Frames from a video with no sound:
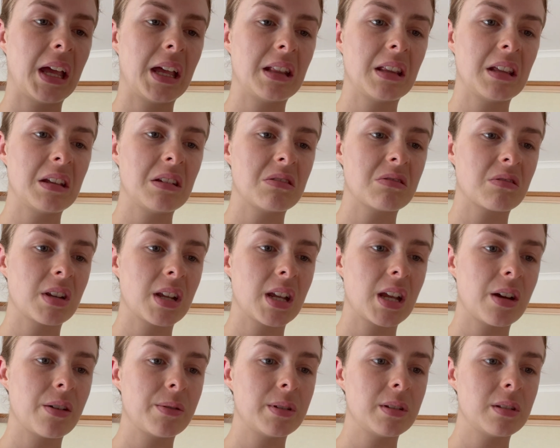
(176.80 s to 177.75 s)
at least 3
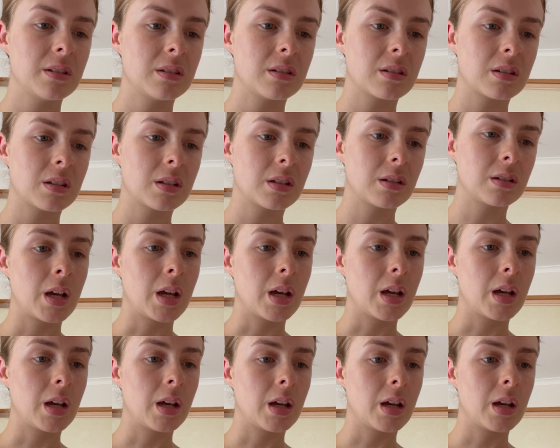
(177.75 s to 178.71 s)
hours.
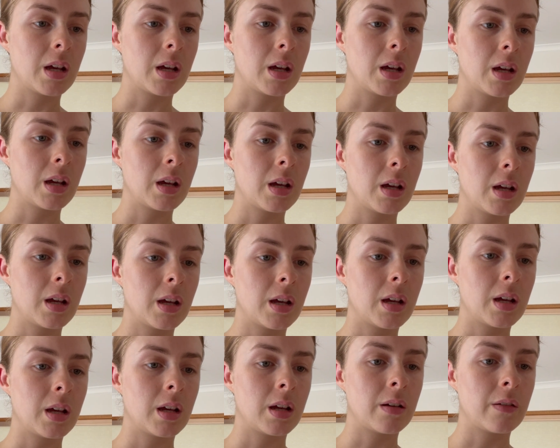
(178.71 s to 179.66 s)

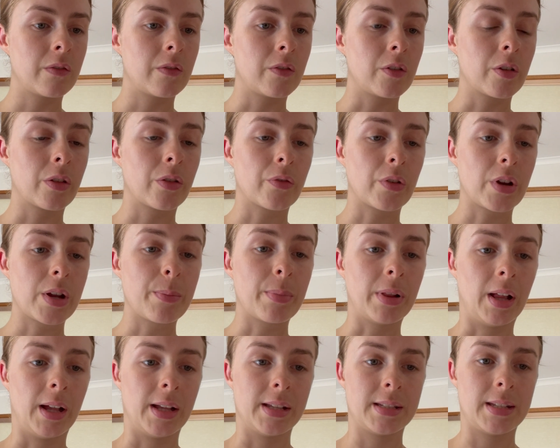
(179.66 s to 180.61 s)
For
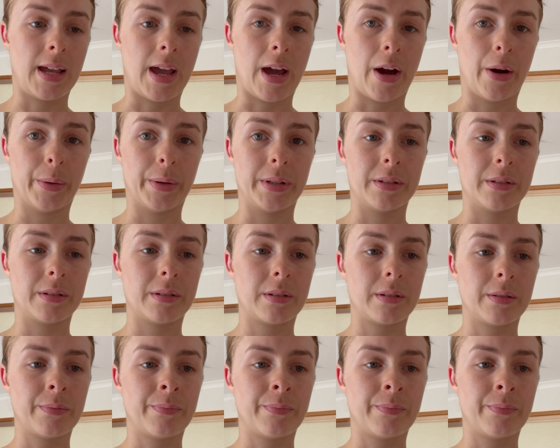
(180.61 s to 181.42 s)
3+ hours.